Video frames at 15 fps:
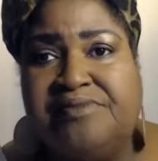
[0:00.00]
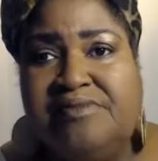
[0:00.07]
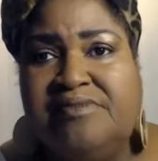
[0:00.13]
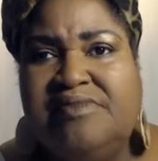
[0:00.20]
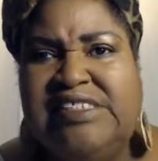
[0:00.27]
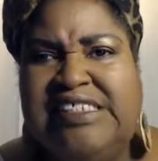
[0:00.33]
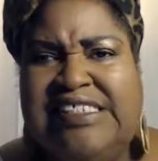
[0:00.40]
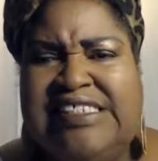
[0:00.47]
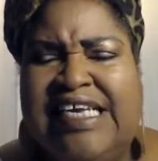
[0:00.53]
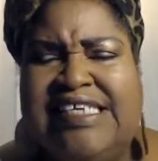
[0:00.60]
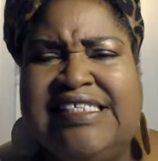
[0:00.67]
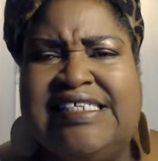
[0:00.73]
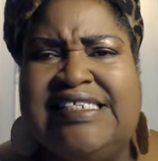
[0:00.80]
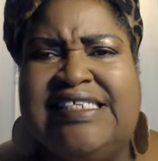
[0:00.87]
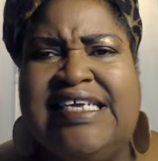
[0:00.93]
take this
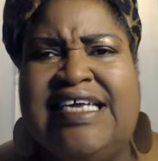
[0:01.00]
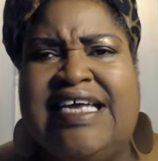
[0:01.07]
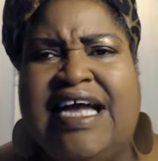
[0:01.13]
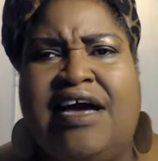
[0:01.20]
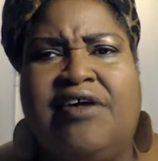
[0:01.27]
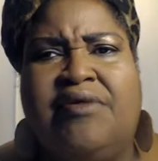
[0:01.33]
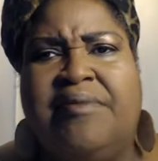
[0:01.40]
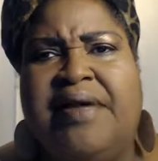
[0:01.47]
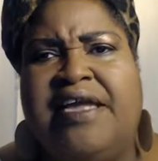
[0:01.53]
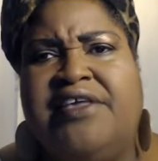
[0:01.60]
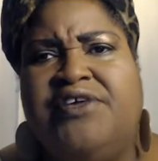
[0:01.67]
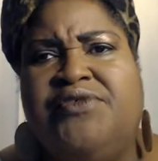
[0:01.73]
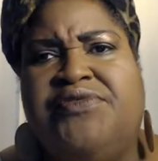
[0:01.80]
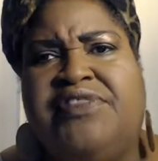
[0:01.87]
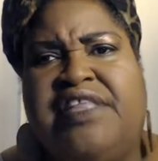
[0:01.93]
thing out or make you
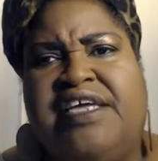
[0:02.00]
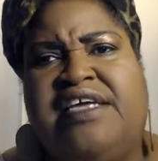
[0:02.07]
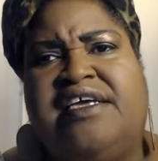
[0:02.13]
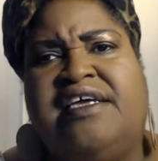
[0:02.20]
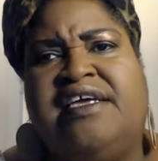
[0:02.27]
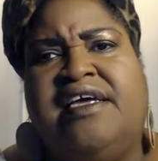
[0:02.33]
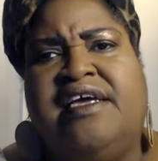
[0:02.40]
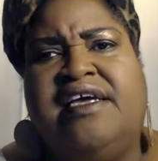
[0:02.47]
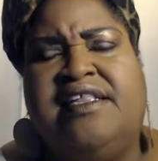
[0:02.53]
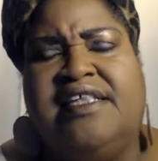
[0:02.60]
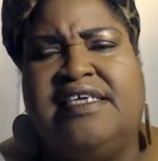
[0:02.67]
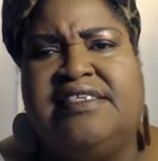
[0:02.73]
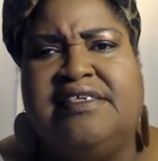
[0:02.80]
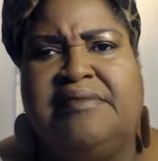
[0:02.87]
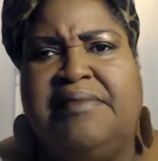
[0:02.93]
think that
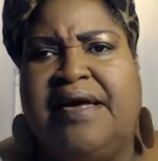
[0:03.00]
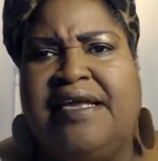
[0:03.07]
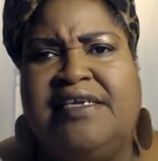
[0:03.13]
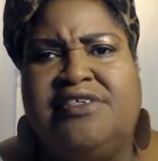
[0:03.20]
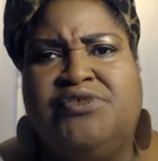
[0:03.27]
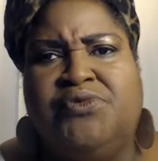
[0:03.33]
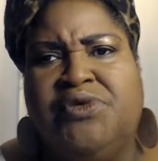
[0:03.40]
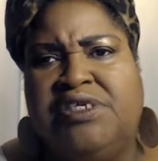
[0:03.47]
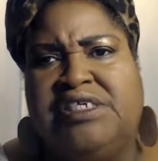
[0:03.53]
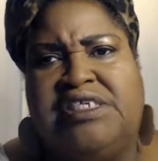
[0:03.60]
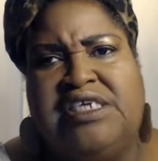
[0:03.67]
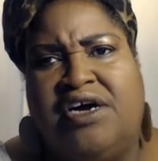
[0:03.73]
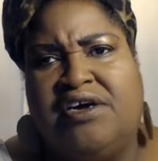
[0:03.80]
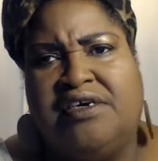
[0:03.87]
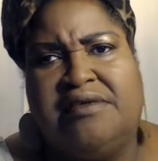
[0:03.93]
somebody is really
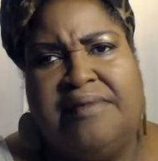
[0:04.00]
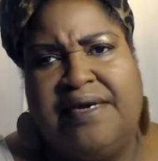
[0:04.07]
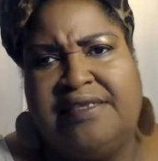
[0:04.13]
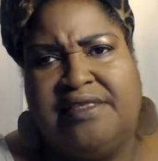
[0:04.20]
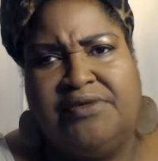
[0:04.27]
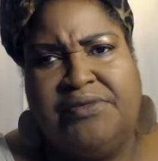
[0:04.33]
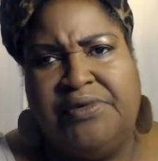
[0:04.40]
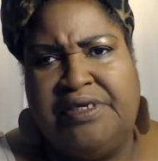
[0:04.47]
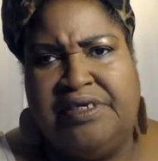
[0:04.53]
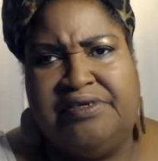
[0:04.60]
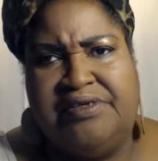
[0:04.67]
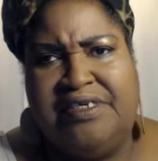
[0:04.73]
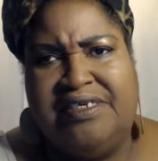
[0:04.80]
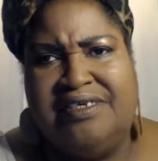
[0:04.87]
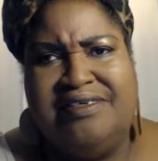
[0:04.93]
talking about the real
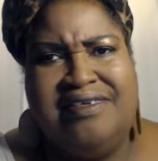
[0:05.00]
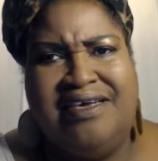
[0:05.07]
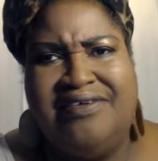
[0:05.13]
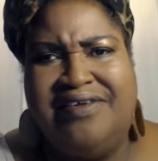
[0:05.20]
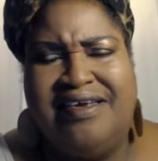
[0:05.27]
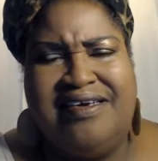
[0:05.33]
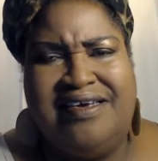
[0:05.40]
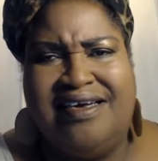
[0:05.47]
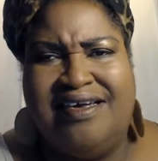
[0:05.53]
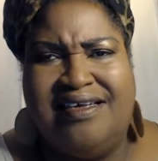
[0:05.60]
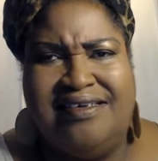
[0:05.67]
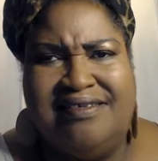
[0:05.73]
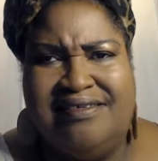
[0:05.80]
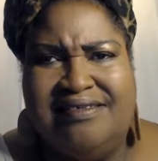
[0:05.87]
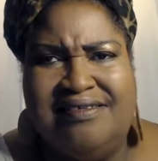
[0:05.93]
deal. No, they not.
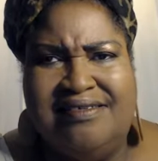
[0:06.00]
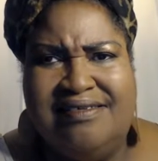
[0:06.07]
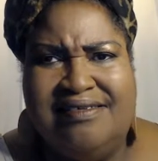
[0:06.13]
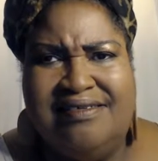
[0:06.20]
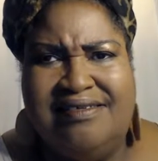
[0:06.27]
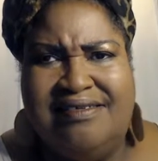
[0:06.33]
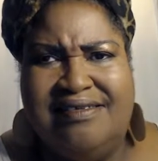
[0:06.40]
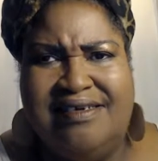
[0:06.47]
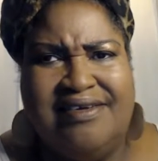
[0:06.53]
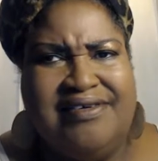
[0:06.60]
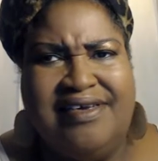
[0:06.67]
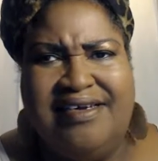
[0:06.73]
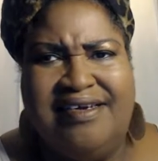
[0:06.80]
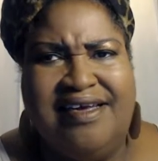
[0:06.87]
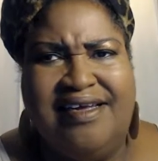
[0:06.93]
No, they're
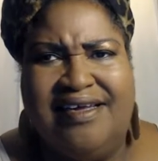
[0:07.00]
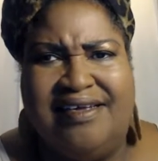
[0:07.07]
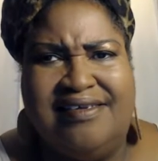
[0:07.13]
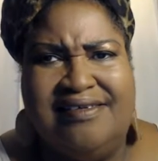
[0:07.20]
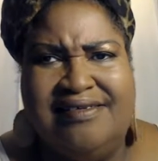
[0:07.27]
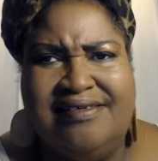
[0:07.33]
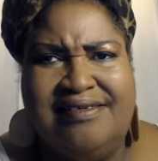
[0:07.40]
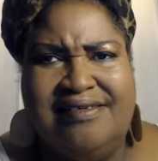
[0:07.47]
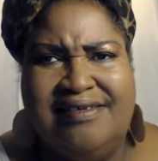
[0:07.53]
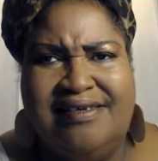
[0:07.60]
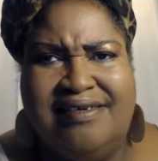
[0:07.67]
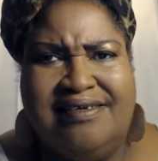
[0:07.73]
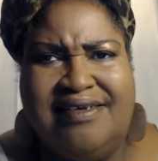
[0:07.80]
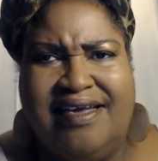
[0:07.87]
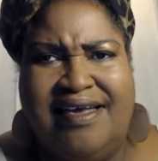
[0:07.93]
not.
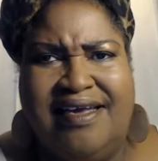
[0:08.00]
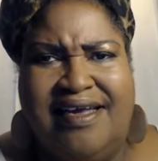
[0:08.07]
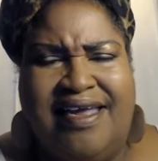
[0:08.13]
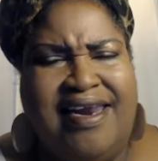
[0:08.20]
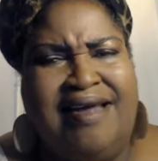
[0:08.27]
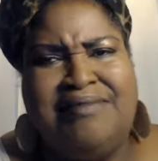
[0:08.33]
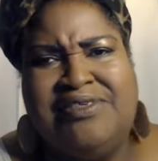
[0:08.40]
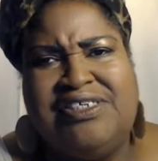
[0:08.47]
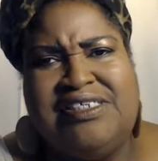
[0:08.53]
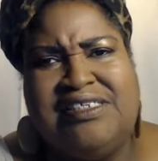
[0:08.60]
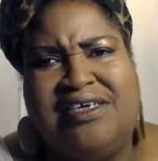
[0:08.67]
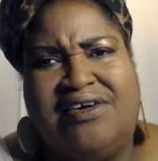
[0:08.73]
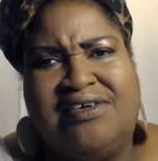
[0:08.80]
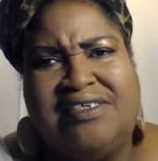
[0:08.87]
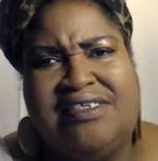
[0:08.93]
Okay, and I'm just
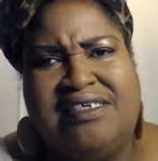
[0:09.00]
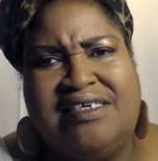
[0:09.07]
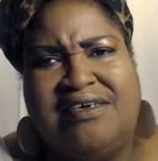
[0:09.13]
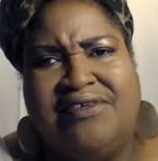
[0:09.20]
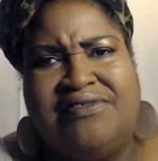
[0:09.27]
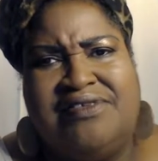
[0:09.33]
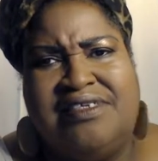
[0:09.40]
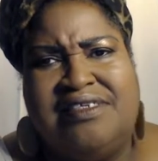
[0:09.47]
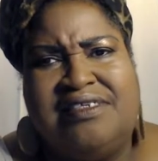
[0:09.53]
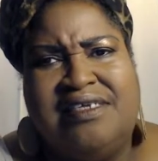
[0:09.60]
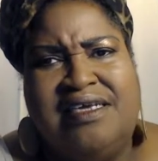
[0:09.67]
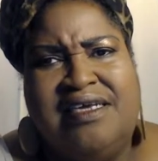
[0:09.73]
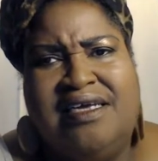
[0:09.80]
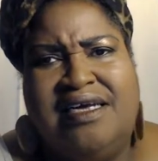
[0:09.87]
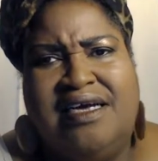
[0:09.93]
talking shit on this
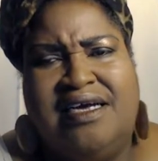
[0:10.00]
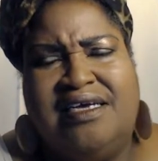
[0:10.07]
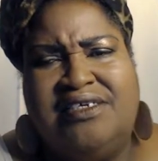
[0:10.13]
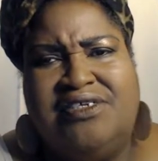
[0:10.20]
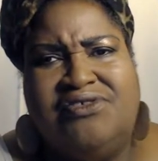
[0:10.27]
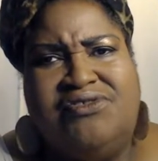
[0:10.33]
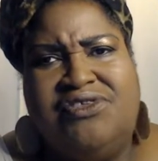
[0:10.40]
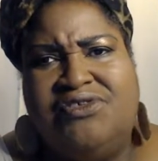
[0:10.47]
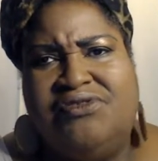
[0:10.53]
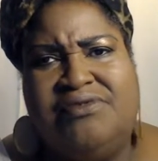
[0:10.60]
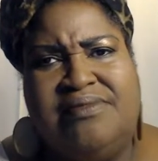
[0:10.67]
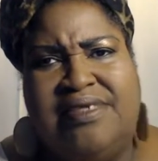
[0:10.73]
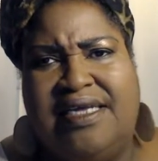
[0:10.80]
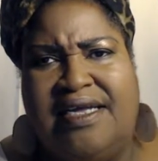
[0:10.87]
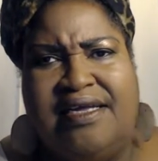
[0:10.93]
YouTube
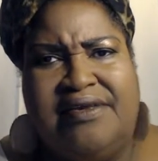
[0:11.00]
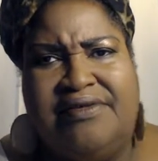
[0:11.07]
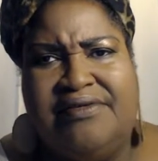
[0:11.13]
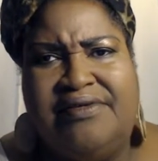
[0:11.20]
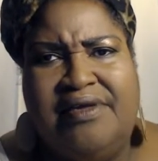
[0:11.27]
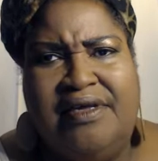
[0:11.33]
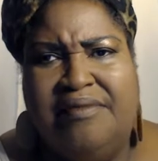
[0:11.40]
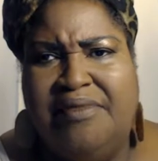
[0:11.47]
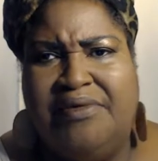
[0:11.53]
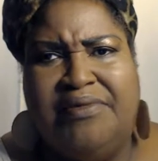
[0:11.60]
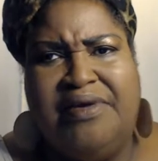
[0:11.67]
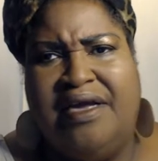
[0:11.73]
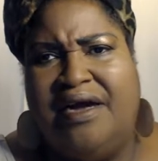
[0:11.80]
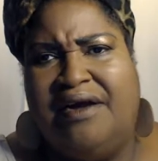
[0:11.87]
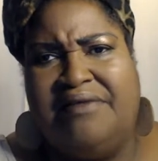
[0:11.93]
channel, but we
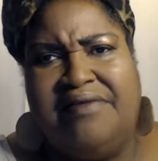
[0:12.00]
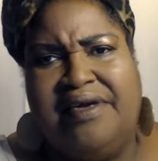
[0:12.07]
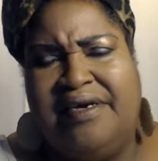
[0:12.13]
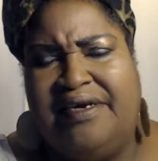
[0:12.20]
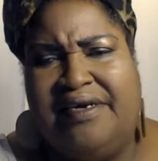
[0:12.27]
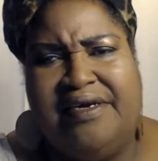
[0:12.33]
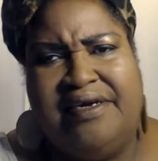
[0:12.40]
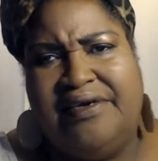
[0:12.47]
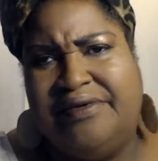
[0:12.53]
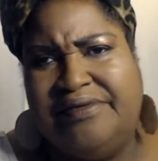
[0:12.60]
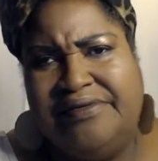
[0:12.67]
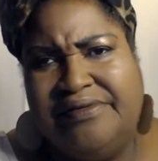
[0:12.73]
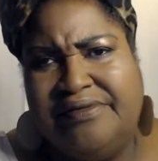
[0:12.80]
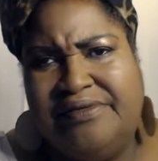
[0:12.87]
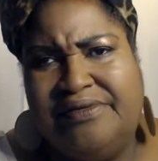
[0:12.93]
already know
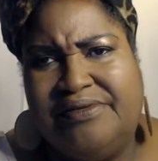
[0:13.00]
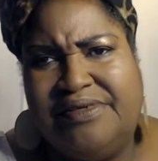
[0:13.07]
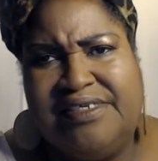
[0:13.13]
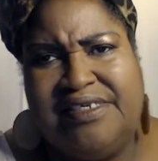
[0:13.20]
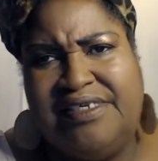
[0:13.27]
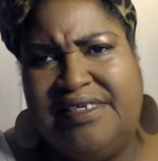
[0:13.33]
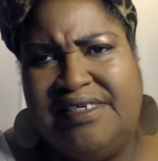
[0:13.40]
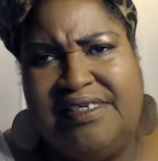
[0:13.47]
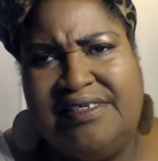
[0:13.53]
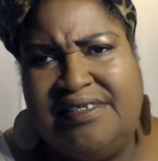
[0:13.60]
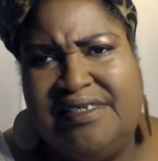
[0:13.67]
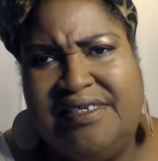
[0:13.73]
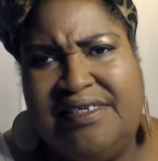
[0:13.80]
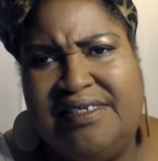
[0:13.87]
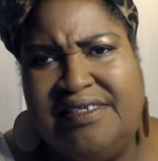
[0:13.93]
what the deal
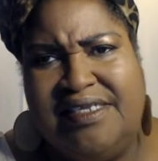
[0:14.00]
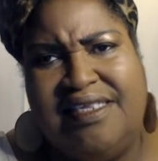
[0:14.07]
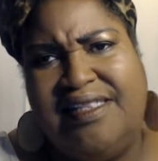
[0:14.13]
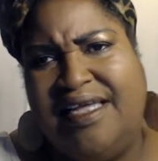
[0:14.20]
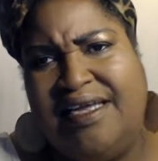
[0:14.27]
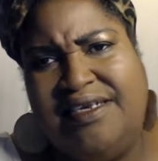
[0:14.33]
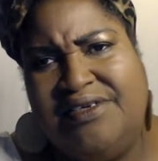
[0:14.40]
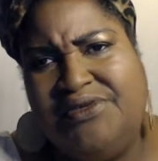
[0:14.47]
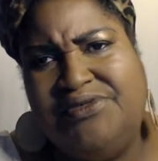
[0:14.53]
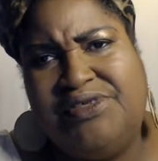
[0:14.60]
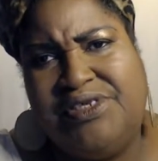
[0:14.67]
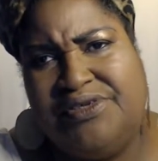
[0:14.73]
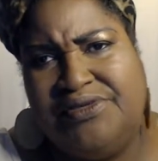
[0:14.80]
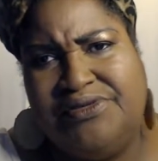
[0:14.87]
is, and they do too.